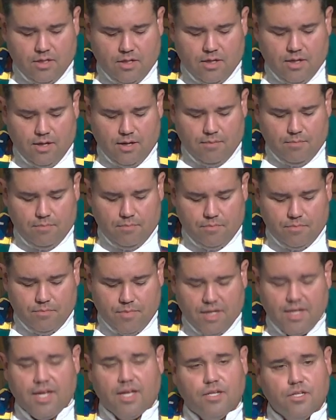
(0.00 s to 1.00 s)
um,
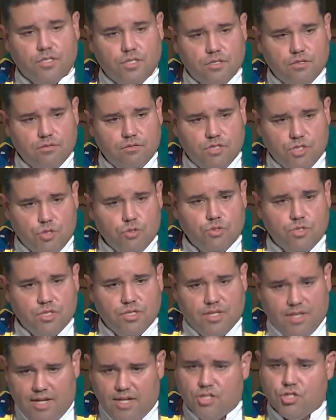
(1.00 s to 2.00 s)
again, due to
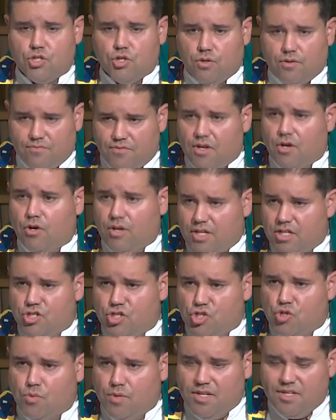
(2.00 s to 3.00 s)
the nature of their
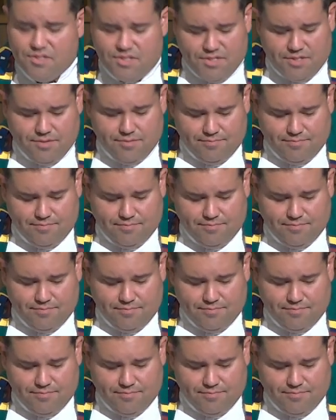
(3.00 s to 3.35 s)
injuries.